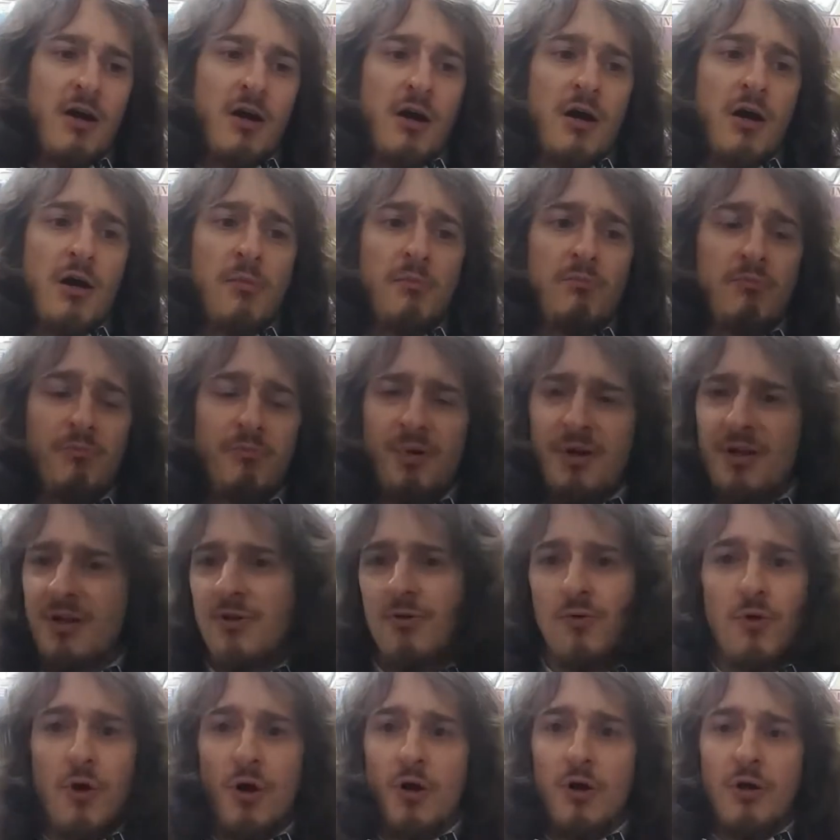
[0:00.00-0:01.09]
But
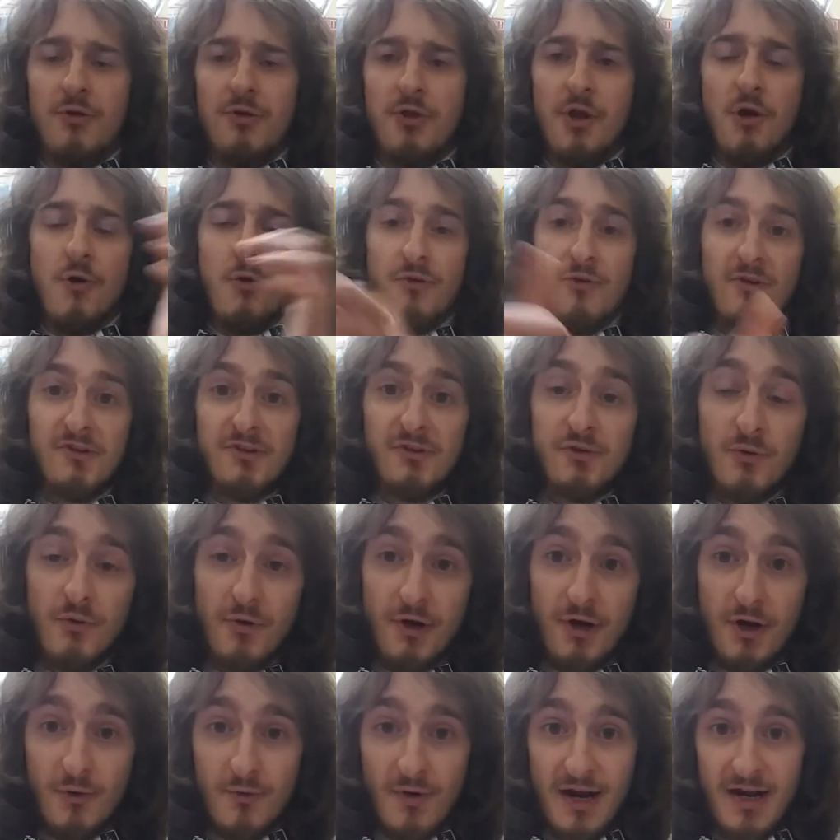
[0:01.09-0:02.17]
you all know the
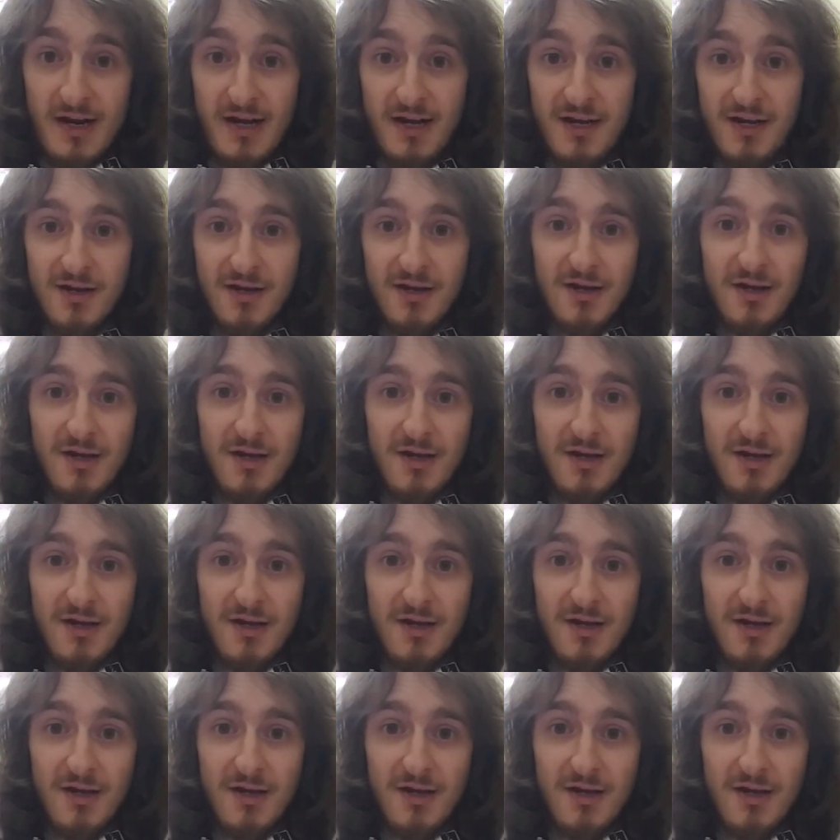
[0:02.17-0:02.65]
story already.